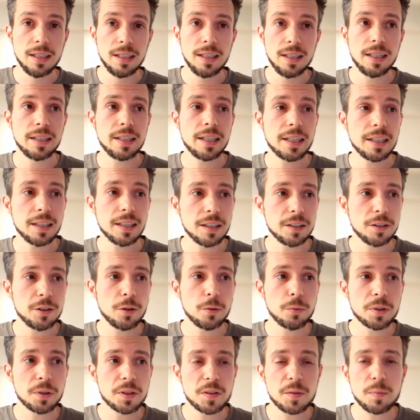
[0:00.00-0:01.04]
And Niall, I
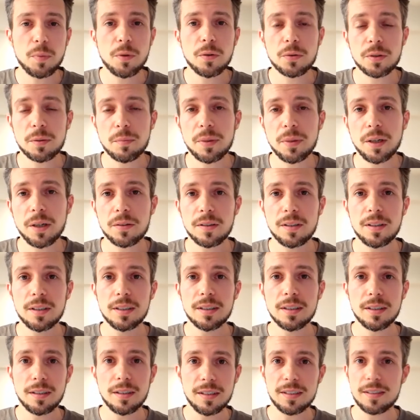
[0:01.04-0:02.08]
know we spoke about
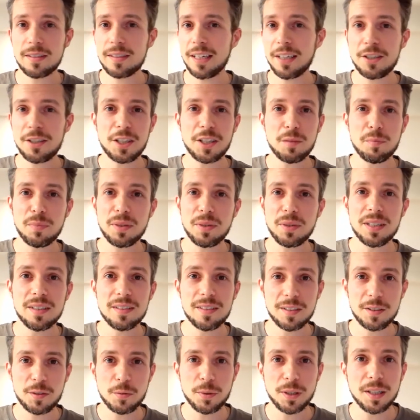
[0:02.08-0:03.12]
the sketching piece
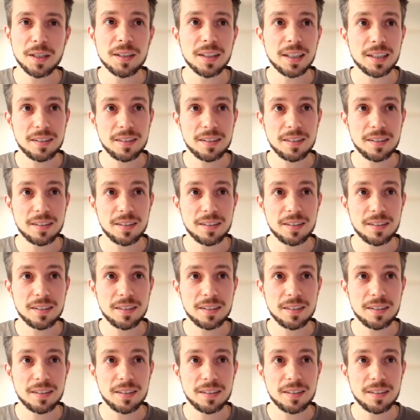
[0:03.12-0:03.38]
as well.